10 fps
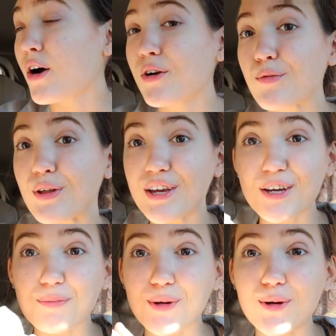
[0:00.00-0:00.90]
in a really
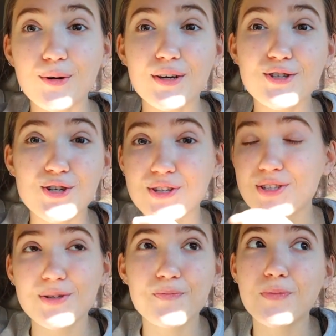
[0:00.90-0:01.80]
good mood. It's
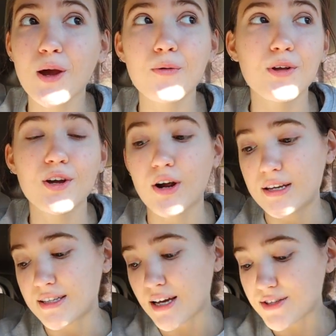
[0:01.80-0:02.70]
just a really
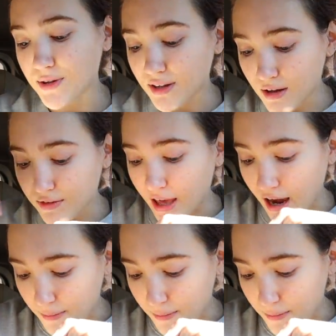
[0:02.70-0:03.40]
great day. So I love when that